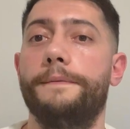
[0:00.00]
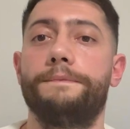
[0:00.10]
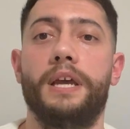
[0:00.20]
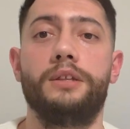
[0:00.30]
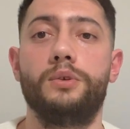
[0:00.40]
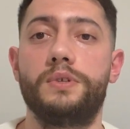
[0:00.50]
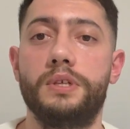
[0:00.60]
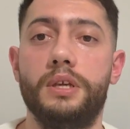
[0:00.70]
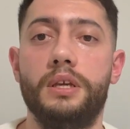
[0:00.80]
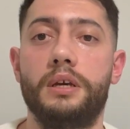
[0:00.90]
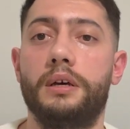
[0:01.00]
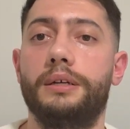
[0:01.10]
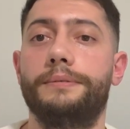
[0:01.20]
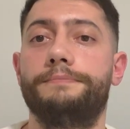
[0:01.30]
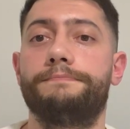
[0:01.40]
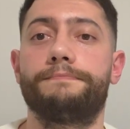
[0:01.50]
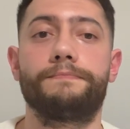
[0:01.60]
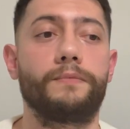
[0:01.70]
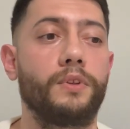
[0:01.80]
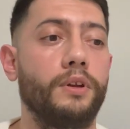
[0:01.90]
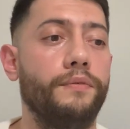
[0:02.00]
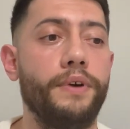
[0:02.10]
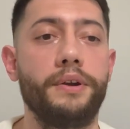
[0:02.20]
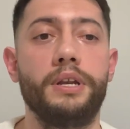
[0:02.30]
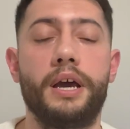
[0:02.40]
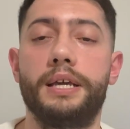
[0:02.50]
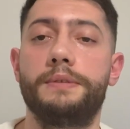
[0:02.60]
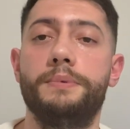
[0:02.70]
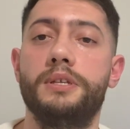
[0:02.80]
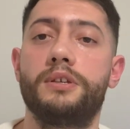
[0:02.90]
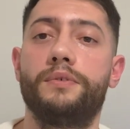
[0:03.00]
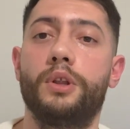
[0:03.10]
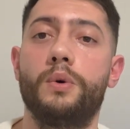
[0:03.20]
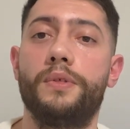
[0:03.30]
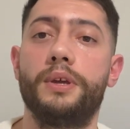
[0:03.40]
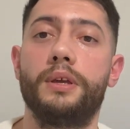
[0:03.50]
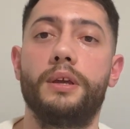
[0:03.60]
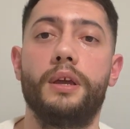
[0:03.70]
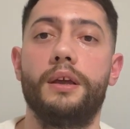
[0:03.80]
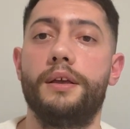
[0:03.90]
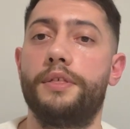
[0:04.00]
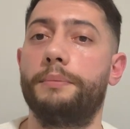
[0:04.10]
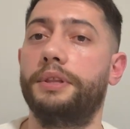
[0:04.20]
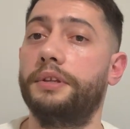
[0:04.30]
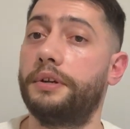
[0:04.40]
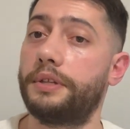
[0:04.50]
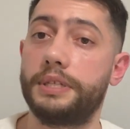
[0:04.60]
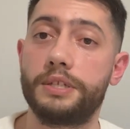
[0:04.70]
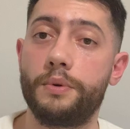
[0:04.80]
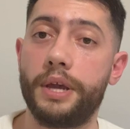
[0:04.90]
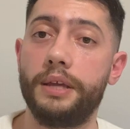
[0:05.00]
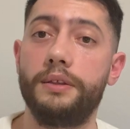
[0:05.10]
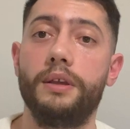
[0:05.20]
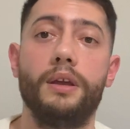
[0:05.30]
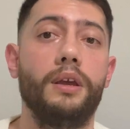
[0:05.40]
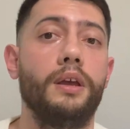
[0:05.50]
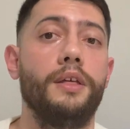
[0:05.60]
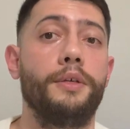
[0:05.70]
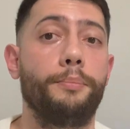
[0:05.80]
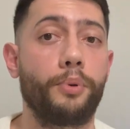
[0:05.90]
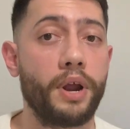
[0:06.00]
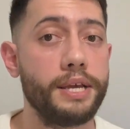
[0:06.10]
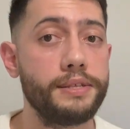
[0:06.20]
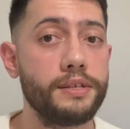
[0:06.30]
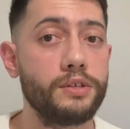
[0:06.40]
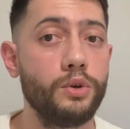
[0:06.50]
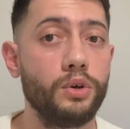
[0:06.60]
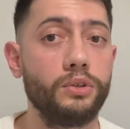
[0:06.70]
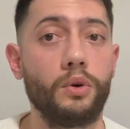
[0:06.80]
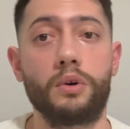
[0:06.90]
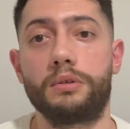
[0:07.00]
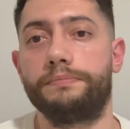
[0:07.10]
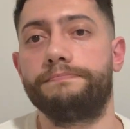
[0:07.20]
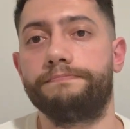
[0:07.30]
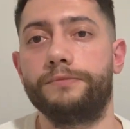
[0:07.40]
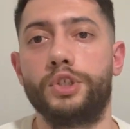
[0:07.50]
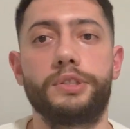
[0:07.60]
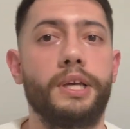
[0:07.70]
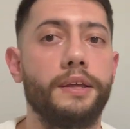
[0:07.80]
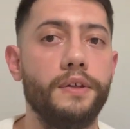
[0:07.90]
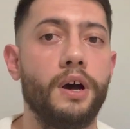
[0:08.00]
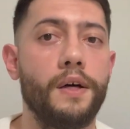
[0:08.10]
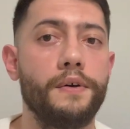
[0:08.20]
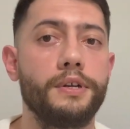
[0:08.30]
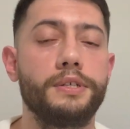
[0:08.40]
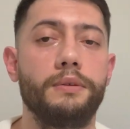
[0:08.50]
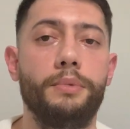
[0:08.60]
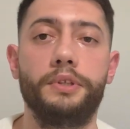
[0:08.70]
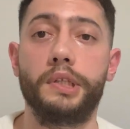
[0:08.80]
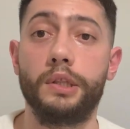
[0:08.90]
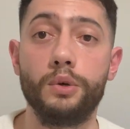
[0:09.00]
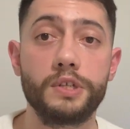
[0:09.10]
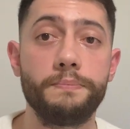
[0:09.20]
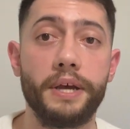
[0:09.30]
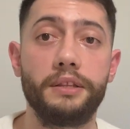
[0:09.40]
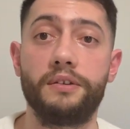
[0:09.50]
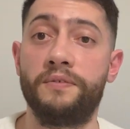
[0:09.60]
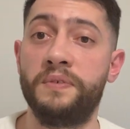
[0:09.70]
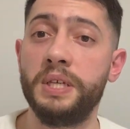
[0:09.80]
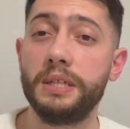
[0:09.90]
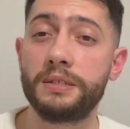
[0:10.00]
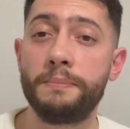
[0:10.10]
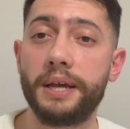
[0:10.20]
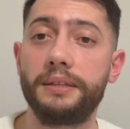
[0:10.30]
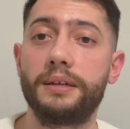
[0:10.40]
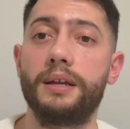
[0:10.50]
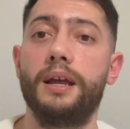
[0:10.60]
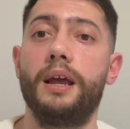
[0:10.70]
and you see a very nice piece of clothing, the material is great, the price is good or just like the others, but it looks better, feels better,